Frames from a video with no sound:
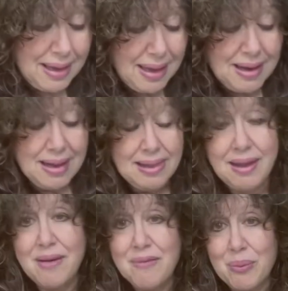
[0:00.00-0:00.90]
And I
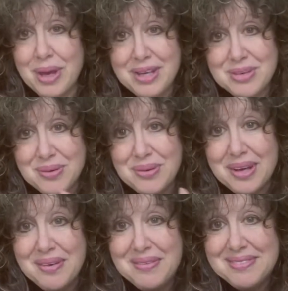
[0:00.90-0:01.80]
love the way it turned
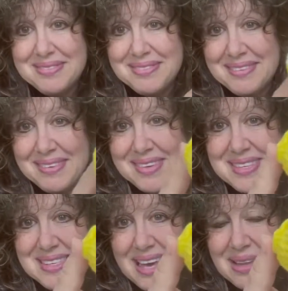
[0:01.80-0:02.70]
out, this
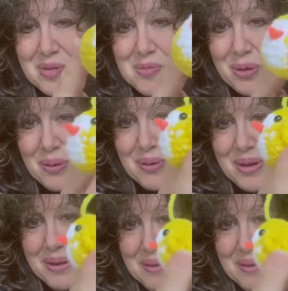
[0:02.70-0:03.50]
yellow bird.